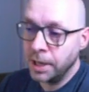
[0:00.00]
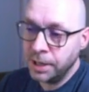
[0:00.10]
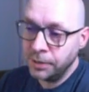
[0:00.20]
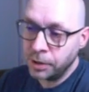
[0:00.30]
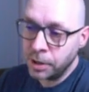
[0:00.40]
And
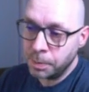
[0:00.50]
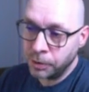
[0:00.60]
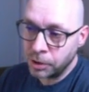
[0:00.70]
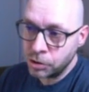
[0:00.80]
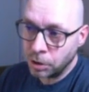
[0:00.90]
even the
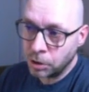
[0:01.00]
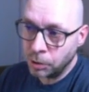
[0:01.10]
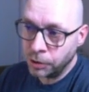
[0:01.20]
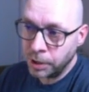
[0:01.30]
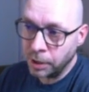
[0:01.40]
positional
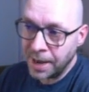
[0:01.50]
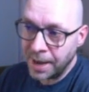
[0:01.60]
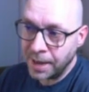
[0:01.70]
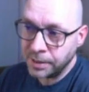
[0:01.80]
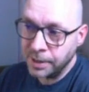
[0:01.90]
codes here,
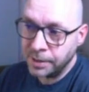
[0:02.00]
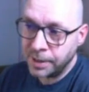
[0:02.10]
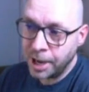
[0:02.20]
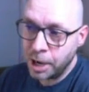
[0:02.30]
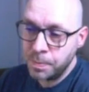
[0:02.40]
at and
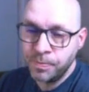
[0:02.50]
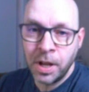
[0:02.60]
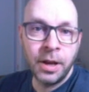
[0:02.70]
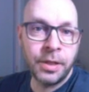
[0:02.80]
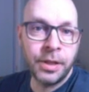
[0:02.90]
tab,
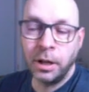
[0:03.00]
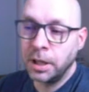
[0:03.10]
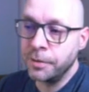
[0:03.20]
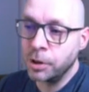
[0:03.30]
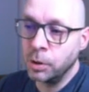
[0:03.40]
they all
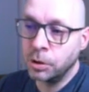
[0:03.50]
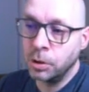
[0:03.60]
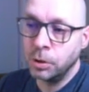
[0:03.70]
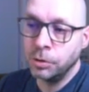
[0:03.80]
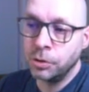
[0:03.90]
have their own
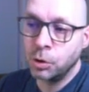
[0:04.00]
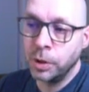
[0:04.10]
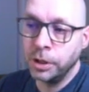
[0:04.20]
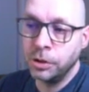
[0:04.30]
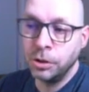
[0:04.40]
codes,
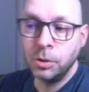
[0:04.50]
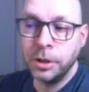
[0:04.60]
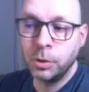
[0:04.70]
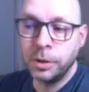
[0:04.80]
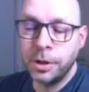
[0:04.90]
22 and
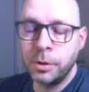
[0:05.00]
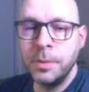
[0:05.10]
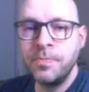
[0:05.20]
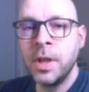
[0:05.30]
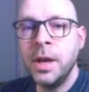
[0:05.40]
23.
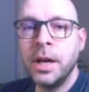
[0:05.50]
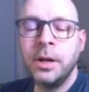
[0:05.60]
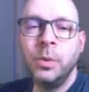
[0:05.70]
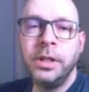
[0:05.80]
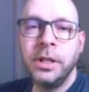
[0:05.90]
And
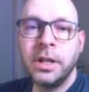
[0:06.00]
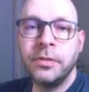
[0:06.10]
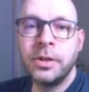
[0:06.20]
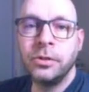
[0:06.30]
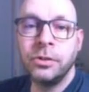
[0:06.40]
we did cover
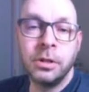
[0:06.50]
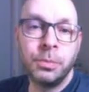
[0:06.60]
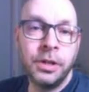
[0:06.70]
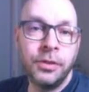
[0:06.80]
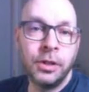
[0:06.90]
this in a
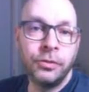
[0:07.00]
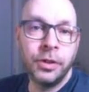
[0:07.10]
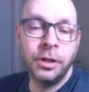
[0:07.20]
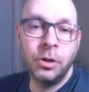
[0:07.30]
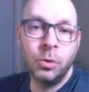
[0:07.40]
previous
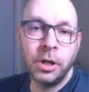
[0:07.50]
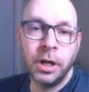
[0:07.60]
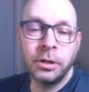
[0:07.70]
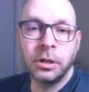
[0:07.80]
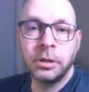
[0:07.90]
video where I
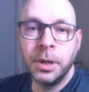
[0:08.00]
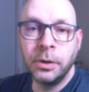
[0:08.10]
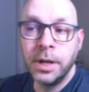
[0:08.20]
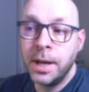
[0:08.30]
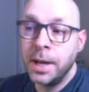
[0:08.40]
talked about
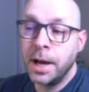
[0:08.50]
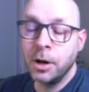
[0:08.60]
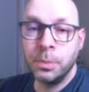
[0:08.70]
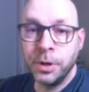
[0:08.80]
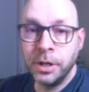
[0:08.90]
how
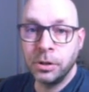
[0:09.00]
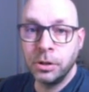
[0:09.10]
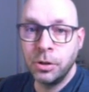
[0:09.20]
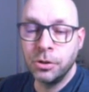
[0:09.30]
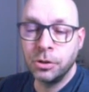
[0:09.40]
to print
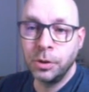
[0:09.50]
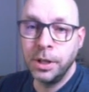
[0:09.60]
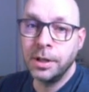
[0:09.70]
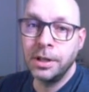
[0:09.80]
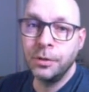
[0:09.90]
to the
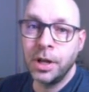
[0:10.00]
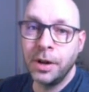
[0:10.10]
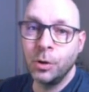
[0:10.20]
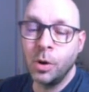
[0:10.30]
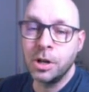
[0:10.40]
screen. And if you
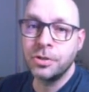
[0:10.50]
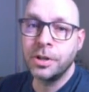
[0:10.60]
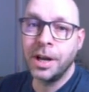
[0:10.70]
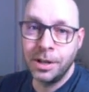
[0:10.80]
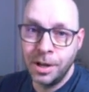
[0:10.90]
haven't watched
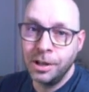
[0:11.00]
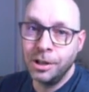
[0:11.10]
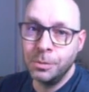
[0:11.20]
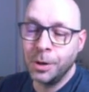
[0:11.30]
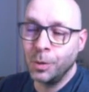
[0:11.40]
that,
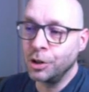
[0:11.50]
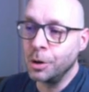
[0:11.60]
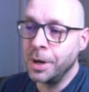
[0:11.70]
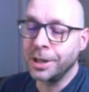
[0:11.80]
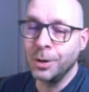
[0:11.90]
you might want to go
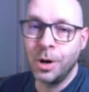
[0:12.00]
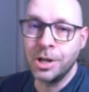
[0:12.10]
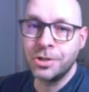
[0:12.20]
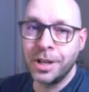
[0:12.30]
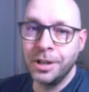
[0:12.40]
back and
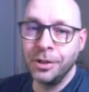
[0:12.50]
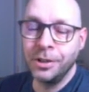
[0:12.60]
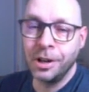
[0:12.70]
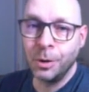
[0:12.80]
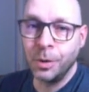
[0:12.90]
watch that if you're
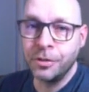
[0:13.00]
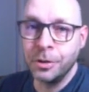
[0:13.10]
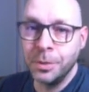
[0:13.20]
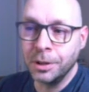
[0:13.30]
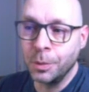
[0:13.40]
not already
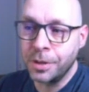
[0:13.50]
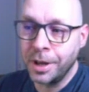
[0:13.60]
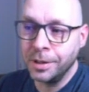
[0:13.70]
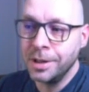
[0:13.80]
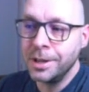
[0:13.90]
familiar with
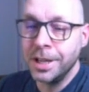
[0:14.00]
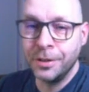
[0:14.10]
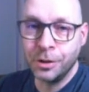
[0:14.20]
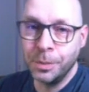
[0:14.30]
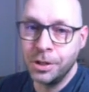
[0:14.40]
that
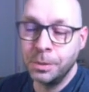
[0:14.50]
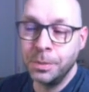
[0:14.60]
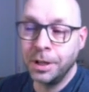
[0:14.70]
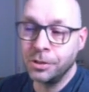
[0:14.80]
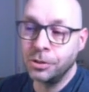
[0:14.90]
information,
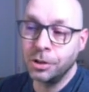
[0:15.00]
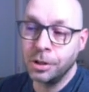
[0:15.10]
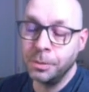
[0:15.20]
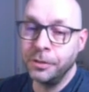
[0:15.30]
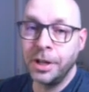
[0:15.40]
because it's going
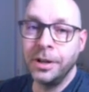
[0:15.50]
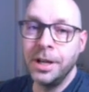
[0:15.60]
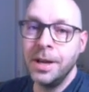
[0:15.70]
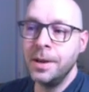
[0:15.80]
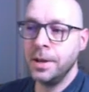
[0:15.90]
to be very
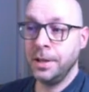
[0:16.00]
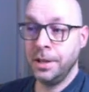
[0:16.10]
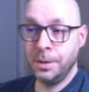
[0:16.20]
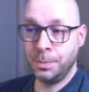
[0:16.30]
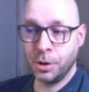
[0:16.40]

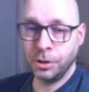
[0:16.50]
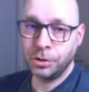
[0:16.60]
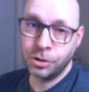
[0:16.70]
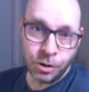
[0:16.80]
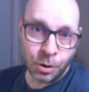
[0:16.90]
important
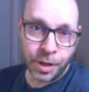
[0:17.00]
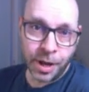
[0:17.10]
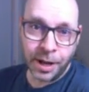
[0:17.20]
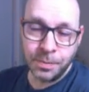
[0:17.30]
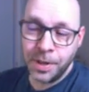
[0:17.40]
to know
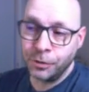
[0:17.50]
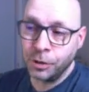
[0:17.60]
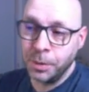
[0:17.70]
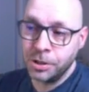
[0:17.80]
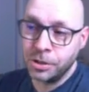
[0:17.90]
that
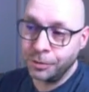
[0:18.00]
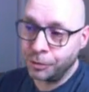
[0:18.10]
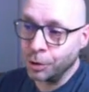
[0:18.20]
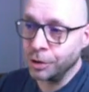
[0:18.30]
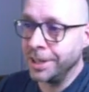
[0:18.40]
information
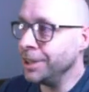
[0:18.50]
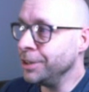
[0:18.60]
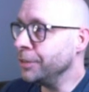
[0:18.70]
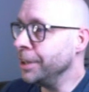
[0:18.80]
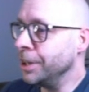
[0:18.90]
for today's
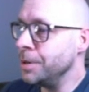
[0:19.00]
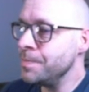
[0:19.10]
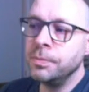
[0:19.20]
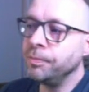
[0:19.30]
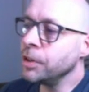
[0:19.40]
video.
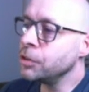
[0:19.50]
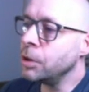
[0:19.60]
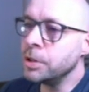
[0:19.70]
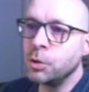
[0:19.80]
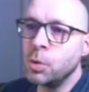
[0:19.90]
So
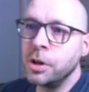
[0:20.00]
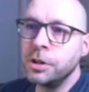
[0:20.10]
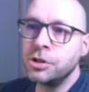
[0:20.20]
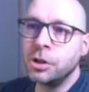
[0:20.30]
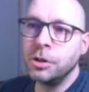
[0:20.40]
I just wanted to
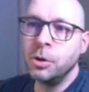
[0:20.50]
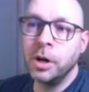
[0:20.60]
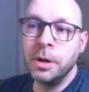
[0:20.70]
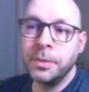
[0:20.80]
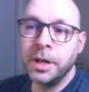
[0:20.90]
show you where
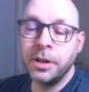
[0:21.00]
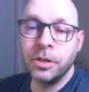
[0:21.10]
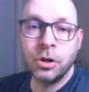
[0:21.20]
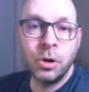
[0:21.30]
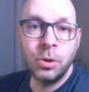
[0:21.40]
I'm getting the
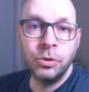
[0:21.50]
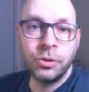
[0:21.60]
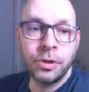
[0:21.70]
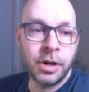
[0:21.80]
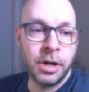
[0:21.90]
codes
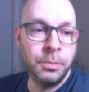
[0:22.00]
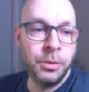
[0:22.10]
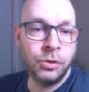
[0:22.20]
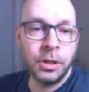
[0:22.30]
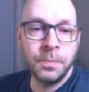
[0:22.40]
that I'm
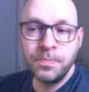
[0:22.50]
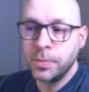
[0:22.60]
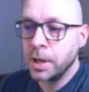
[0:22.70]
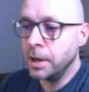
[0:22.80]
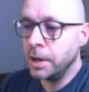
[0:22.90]
using
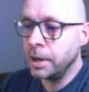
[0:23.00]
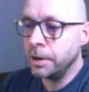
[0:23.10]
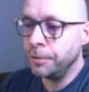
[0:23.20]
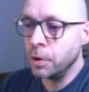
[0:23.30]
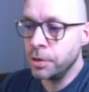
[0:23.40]

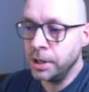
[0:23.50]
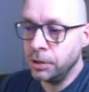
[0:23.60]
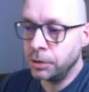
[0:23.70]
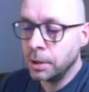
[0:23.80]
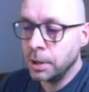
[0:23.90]
for
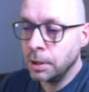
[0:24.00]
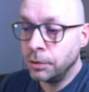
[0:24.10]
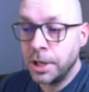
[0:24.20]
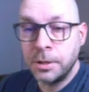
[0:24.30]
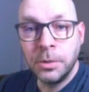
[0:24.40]
these
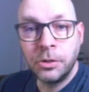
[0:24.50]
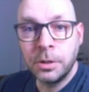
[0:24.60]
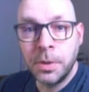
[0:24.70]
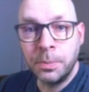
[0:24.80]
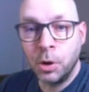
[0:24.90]
statements
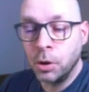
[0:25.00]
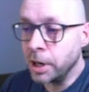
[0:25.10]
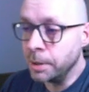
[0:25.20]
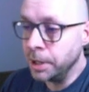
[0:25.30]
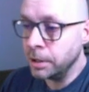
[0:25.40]
in my
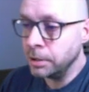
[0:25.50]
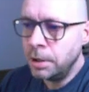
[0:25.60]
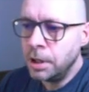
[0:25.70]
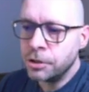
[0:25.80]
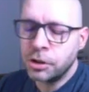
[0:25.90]
program here.
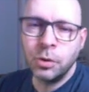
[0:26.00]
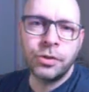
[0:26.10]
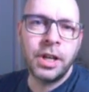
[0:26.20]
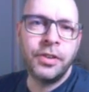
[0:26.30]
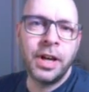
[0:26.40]
So
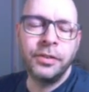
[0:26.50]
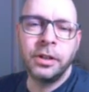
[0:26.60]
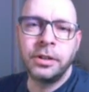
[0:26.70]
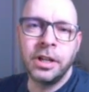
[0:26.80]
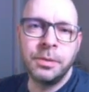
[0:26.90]
instead of having to
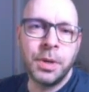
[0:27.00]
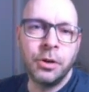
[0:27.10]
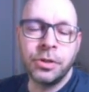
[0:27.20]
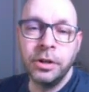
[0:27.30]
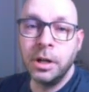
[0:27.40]
type
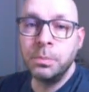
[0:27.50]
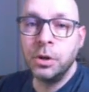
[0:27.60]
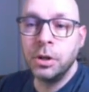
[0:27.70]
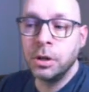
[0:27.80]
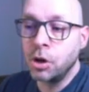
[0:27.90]
out the
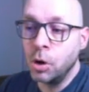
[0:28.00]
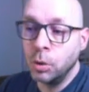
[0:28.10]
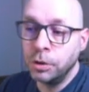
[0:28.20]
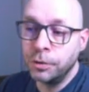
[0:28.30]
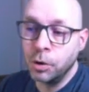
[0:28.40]
number
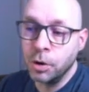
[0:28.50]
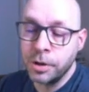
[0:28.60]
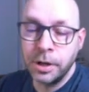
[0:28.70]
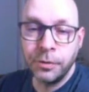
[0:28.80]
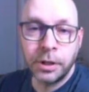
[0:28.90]
codes for the
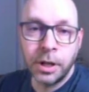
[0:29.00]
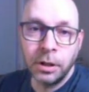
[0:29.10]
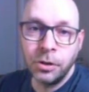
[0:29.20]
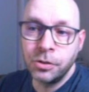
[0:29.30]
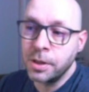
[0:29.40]
different
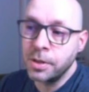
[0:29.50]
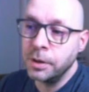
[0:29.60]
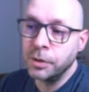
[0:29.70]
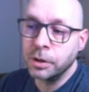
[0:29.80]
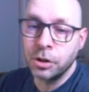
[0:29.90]
colors and the
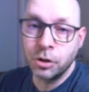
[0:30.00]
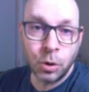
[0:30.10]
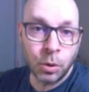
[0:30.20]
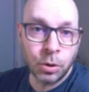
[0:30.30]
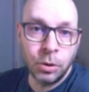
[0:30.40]
different
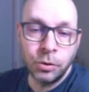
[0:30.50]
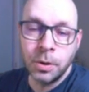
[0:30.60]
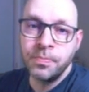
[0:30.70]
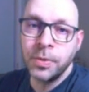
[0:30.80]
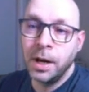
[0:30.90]
control codes,
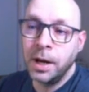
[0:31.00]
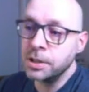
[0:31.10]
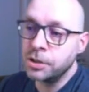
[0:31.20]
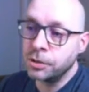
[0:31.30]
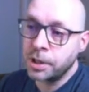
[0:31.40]
I
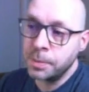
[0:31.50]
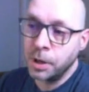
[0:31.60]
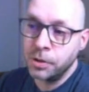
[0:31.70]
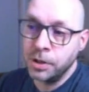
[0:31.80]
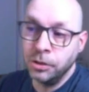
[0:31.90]
can just type
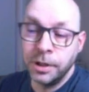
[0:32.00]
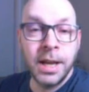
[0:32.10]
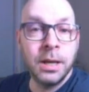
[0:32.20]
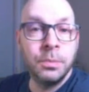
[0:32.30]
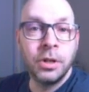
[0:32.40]
out these
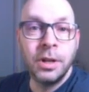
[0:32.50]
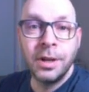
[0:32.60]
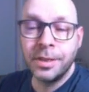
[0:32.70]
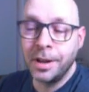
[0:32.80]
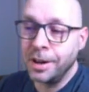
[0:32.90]
names
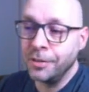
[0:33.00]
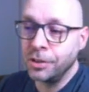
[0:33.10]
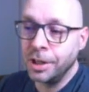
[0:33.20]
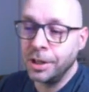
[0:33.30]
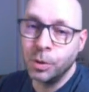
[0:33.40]
that I've
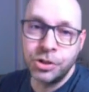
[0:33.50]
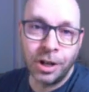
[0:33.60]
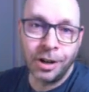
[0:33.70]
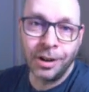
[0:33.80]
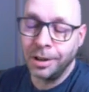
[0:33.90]
assigned, which
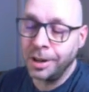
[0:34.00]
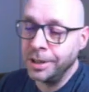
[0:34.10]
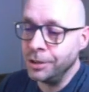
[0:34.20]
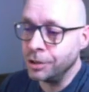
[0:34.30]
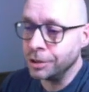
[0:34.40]
are a lot
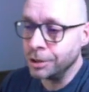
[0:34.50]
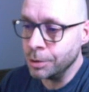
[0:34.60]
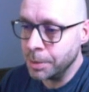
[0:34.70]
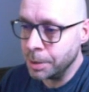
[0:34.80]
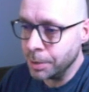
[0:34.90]
easier to
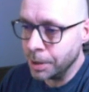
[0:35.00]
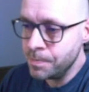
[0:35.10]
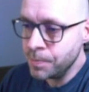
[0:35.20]
remember.